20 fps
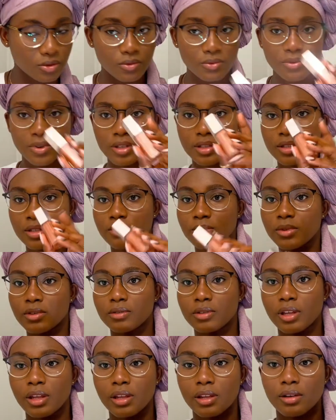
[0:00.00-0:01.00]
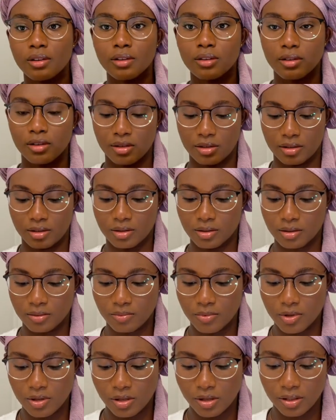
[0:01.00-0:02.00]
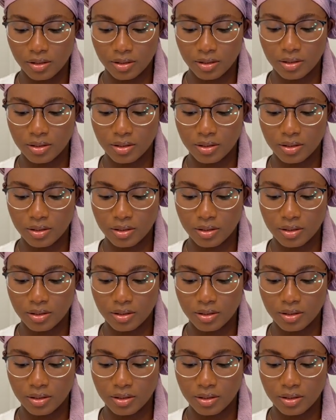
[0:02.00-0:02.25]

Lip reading: do Fenty Beauty or gloss